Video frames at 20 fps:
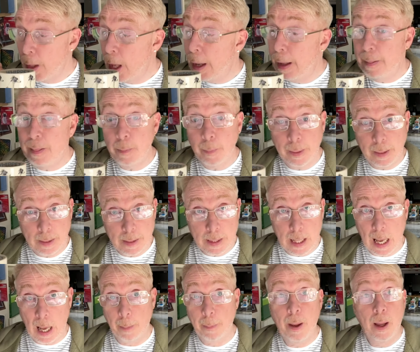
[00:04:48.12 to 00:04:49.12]
In the
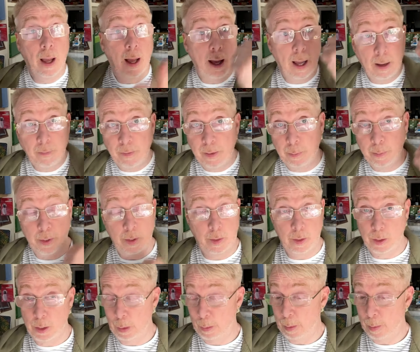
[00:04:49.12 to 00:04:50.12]
meantime, I've nipped to the
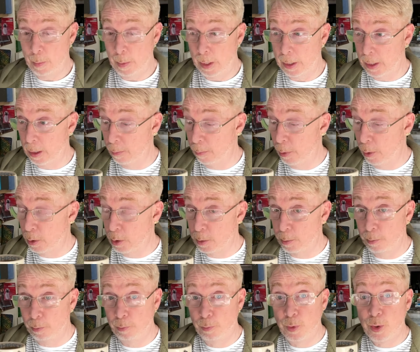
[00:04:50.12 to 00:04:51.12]
supermarket and bought
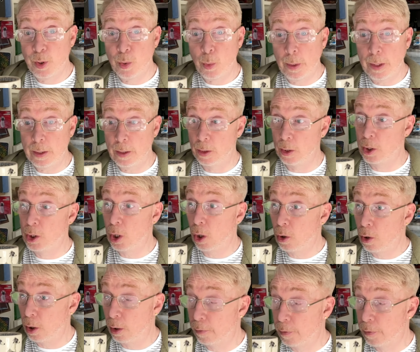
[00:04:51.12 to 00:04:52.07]
some sweets and chocolate